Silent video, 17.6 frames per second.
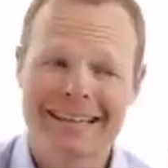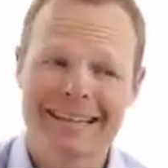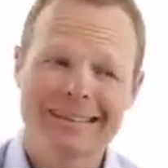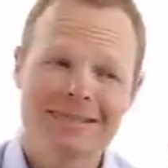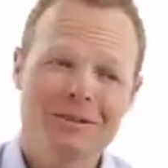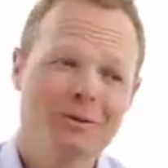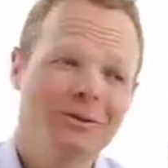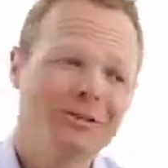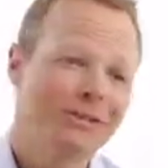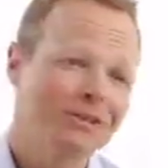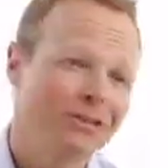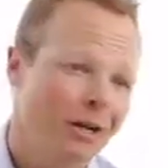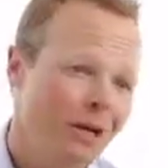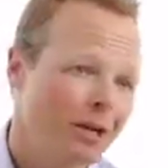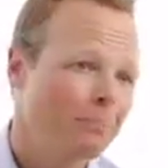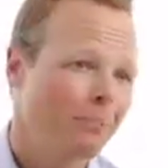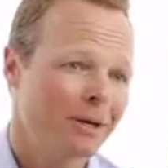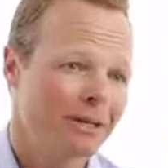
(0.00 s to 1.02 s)
That's called a
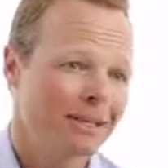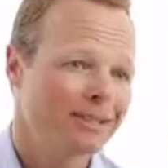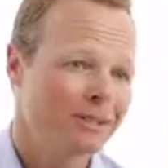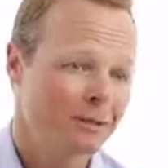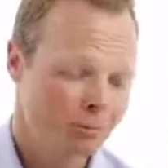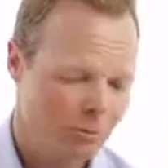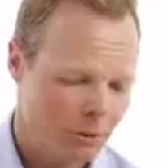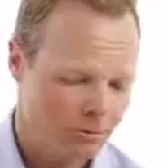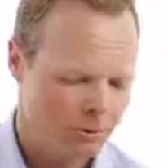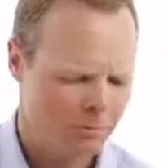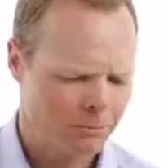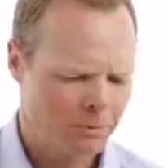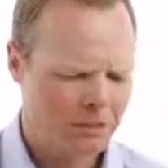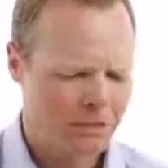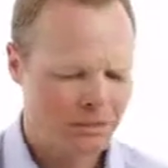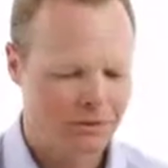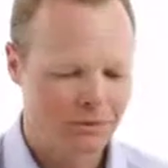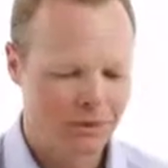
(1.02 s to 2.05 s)
sunk money subscription
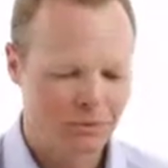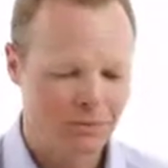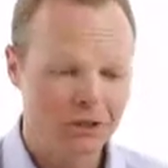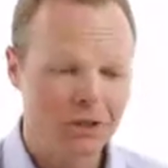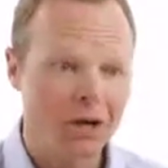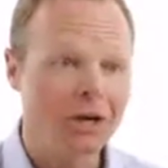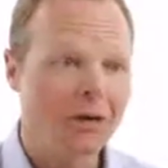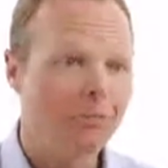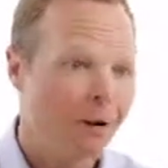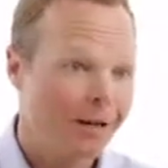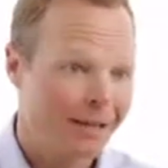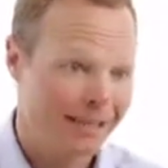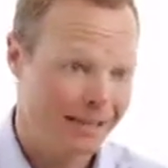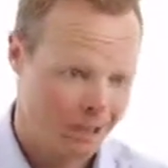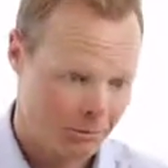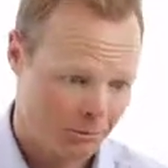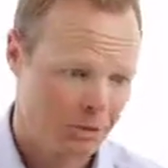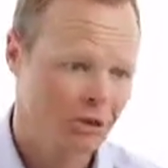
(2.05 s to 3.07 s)
because you've sunk money
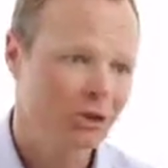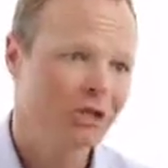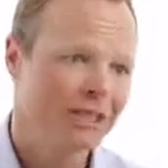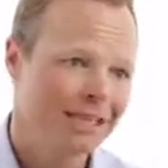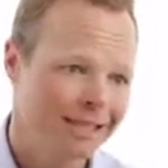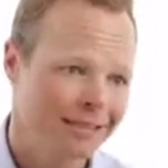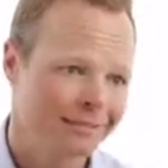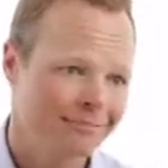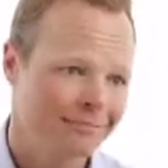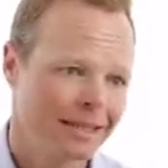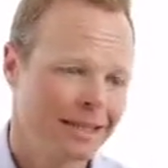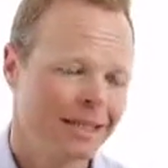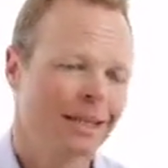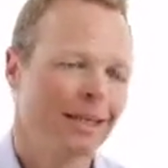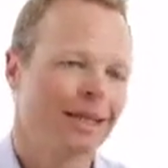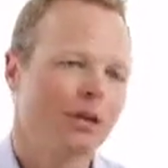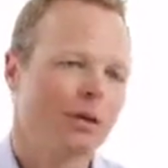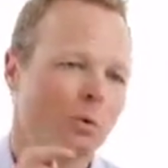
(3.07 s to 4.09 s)
into the machine.
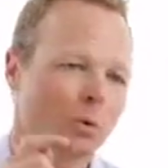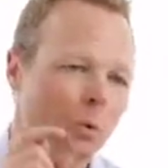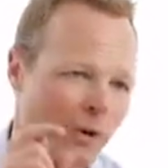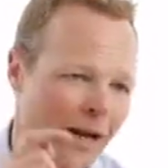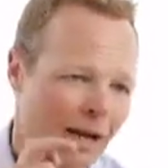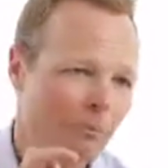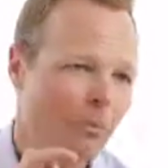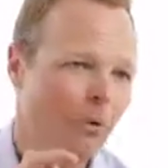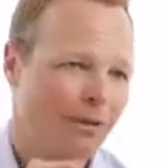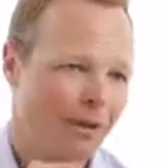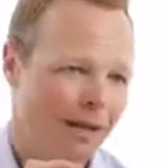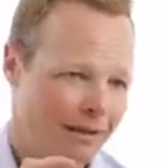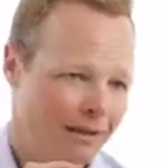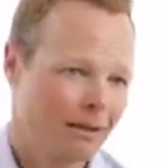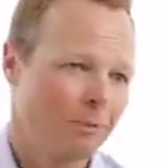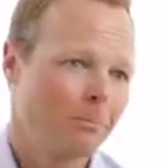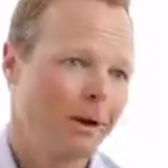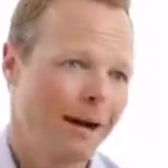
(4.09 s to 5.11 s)
You're way more
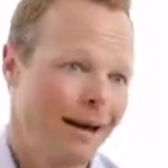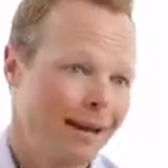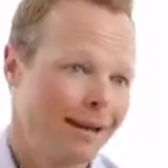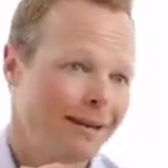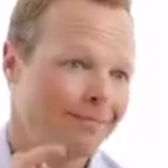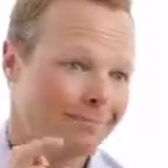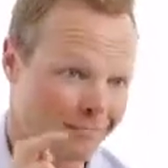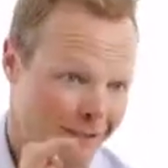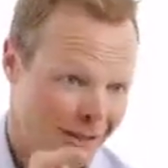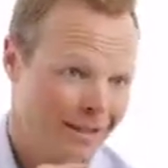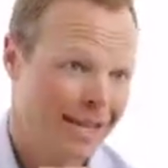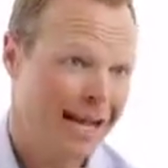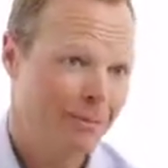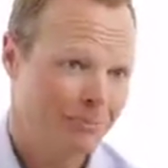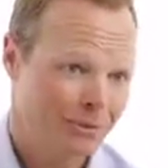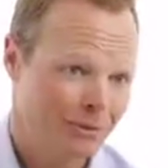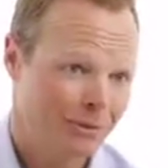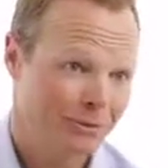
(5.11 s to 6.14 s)
likely to buy the
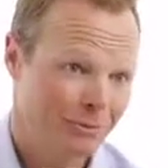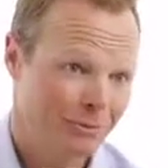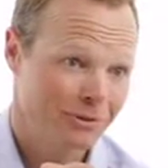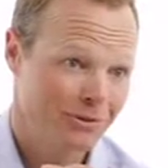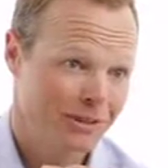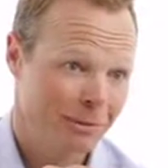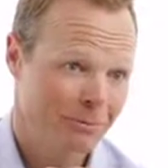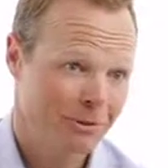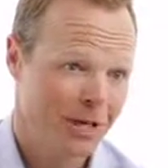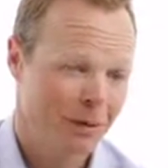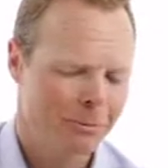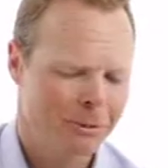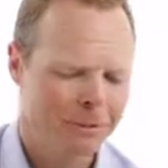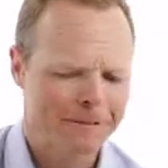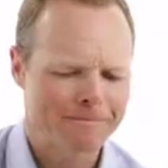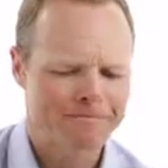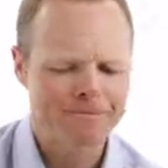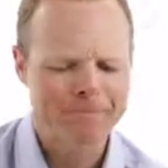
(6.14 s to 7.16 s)
capsules same
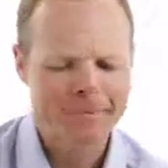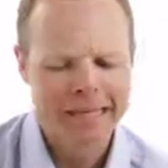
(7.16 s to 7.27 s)
company.